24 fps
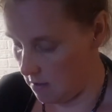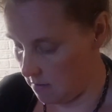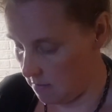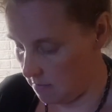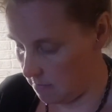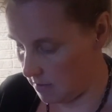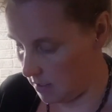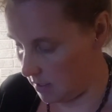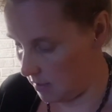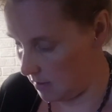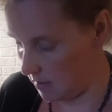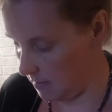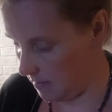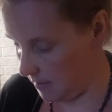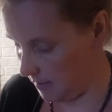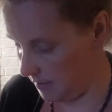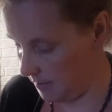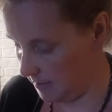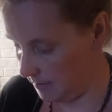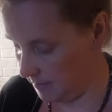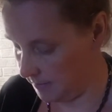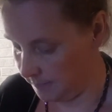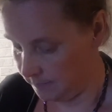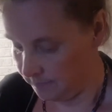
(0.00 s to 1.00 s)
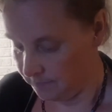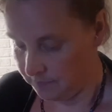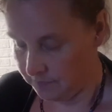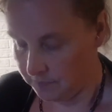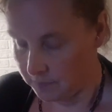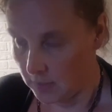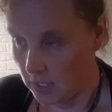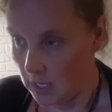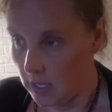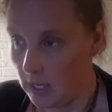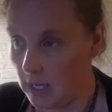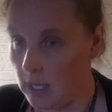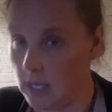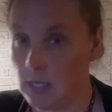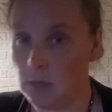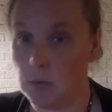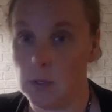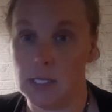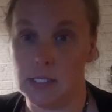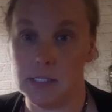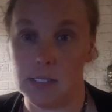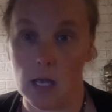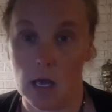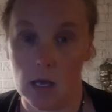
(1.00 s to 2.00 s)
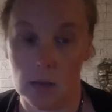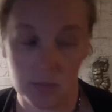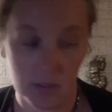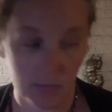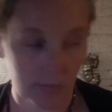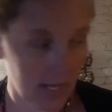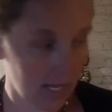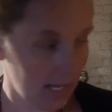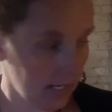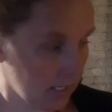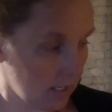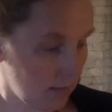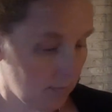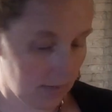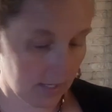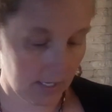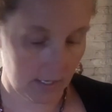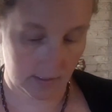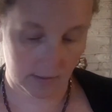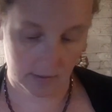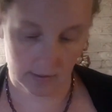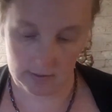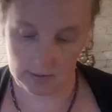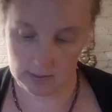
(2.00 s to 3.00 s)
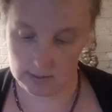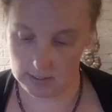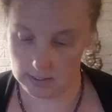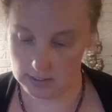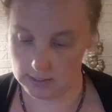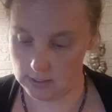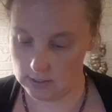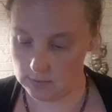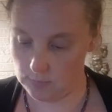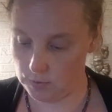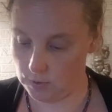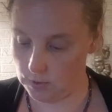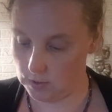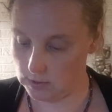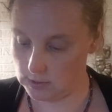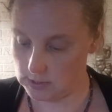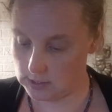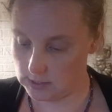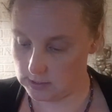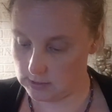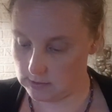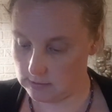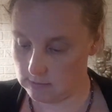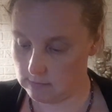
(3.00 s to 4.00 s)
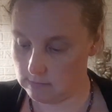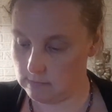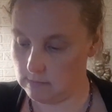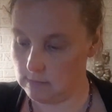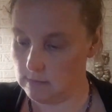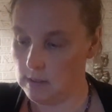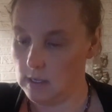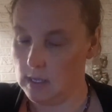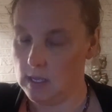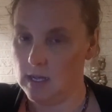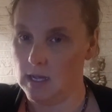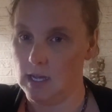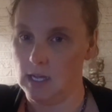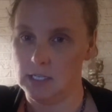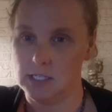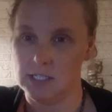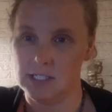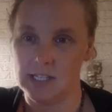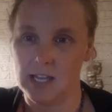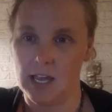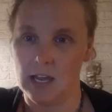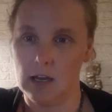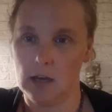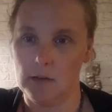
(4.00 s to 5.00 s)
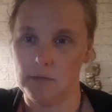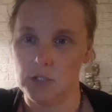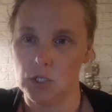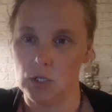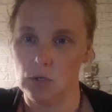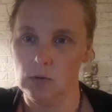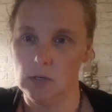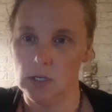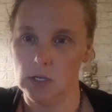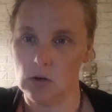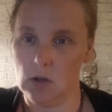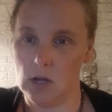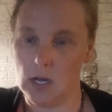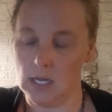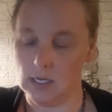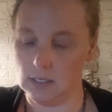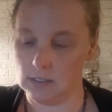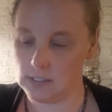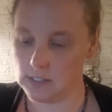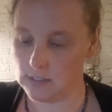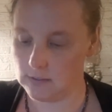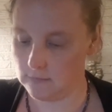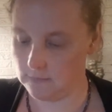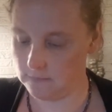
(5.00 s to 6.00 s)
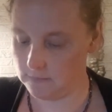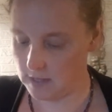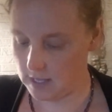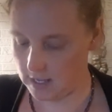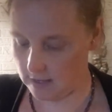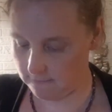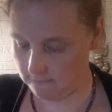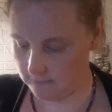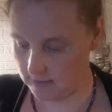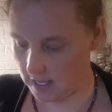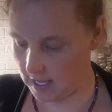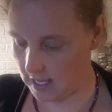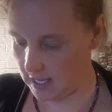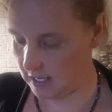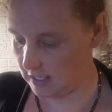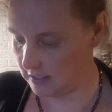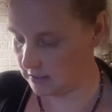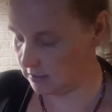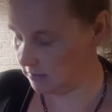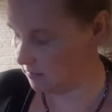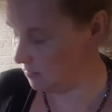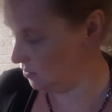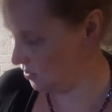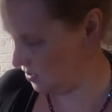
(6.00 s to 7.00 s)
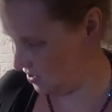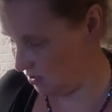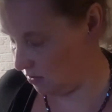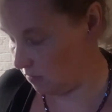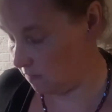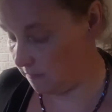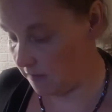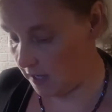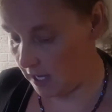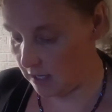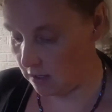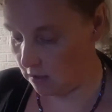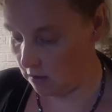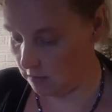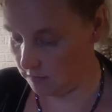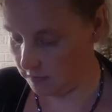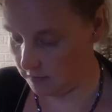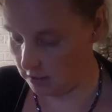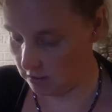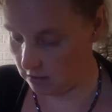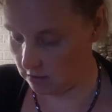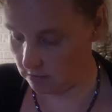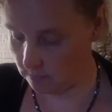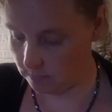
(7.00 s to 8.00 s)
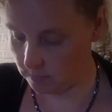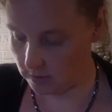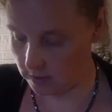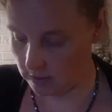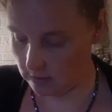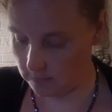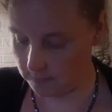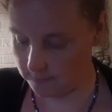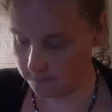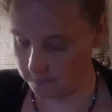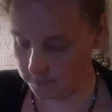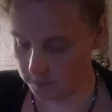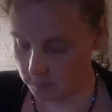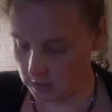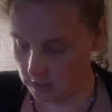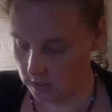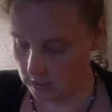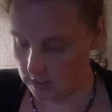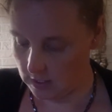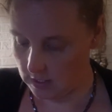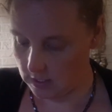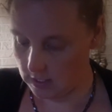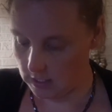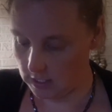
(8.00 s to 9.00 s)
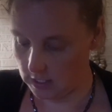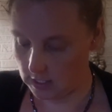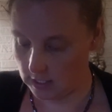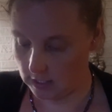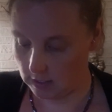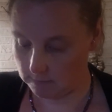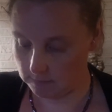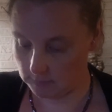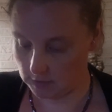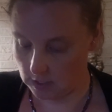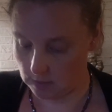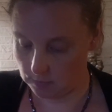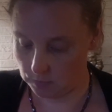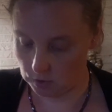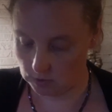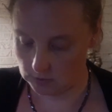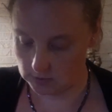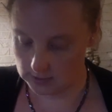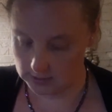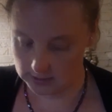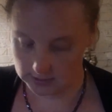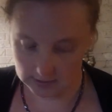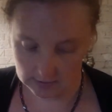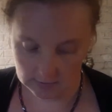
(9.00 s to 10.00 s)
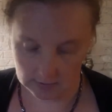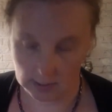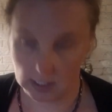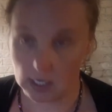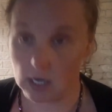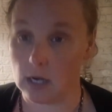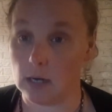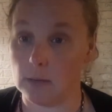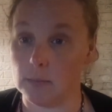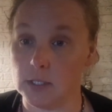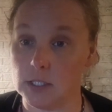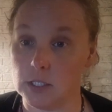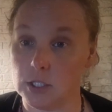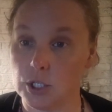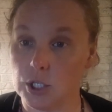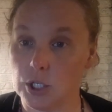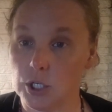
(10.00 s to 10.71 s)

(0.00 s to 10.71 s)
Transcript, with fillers: But Anyways, I'll be back in a bit. I need to put, I just cut off two little hunks of that fat. There's still fat on there, but, and I'm going to put this in the garbage.